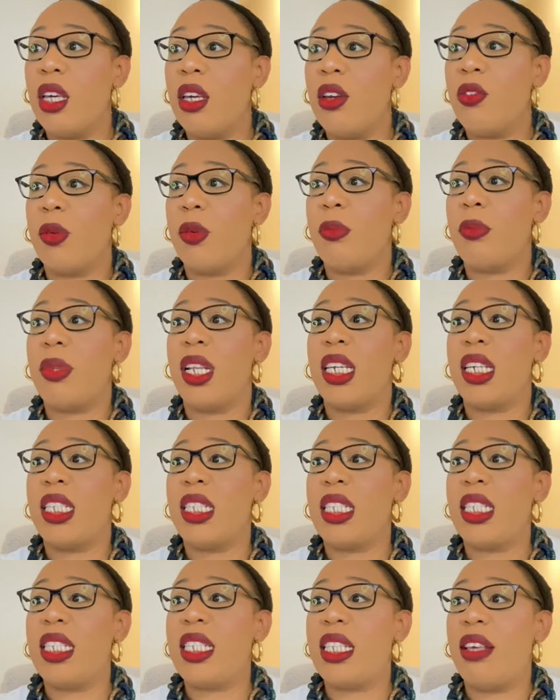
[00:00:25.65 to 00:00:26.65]
from
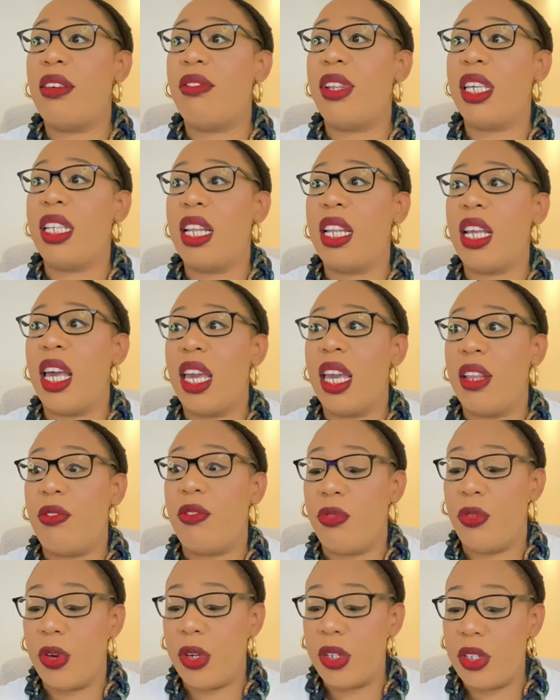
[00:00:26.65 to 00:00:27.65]
1979.
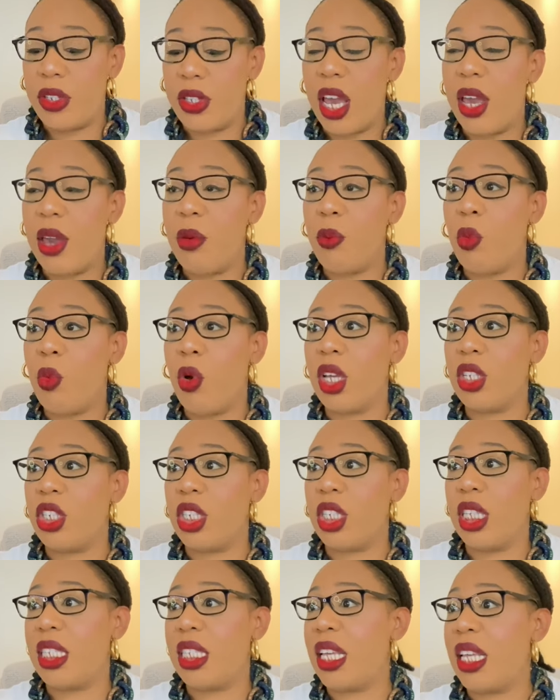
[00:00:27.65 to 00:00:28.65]
First time
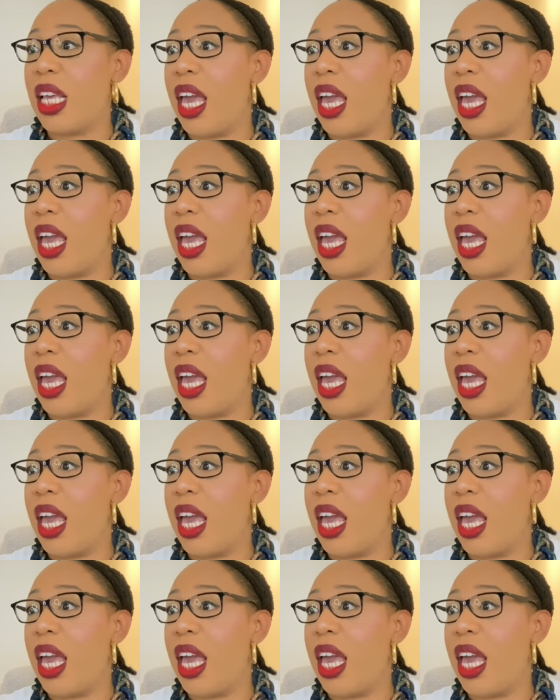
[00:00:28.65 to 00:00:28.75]
watching this.